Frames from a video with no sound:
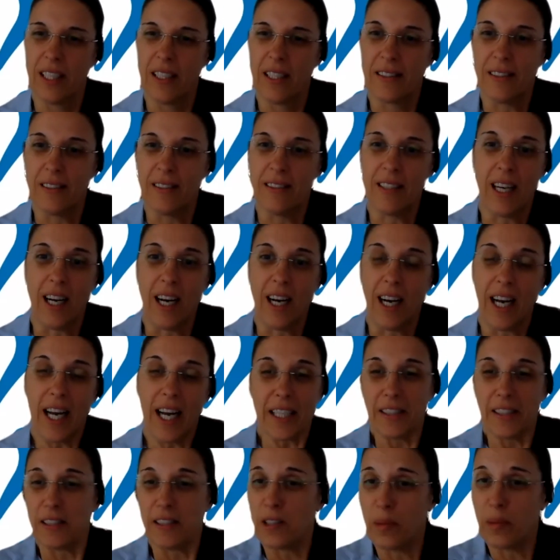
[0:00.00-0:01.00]
since I
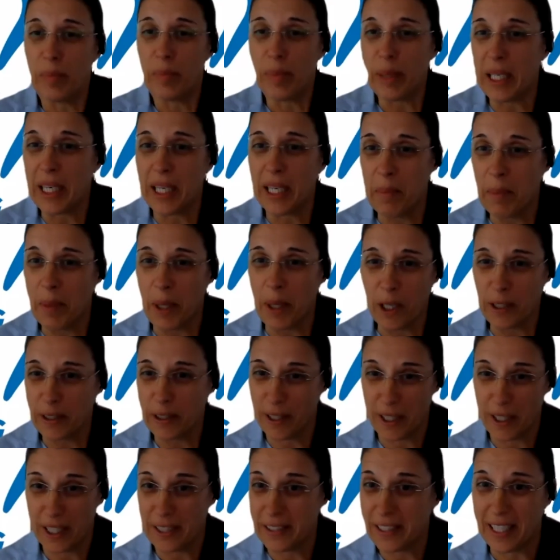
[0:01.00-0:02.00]
had to pick a
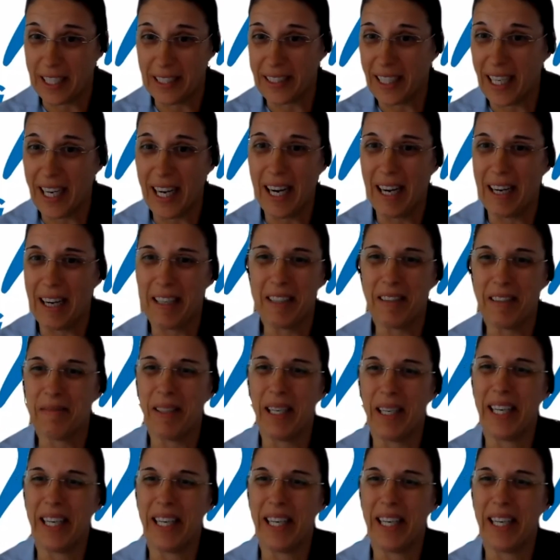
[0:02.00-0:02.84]
model at that time,